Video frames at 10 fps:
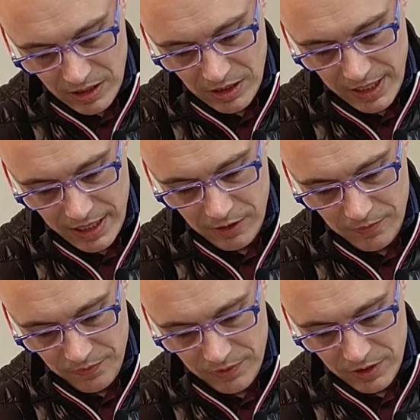Now,
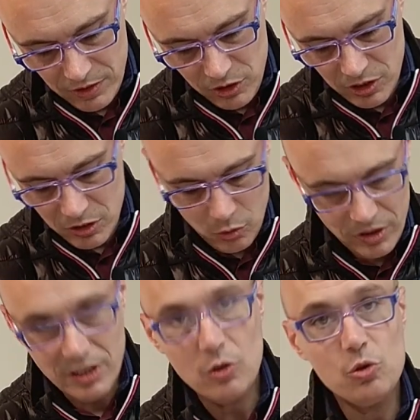just doing
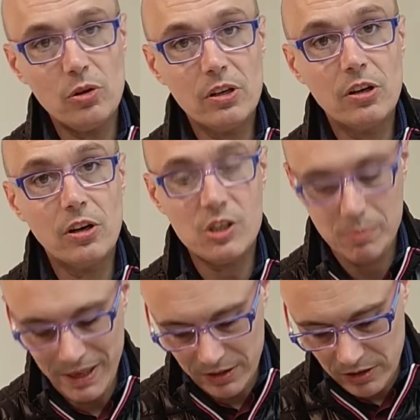the usual cross
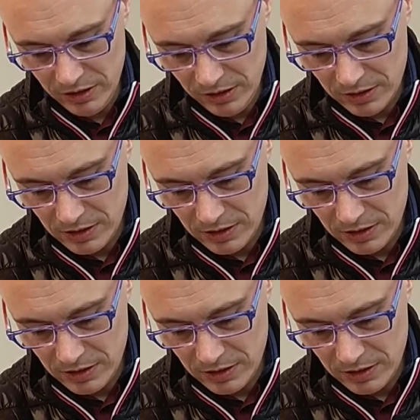pattern,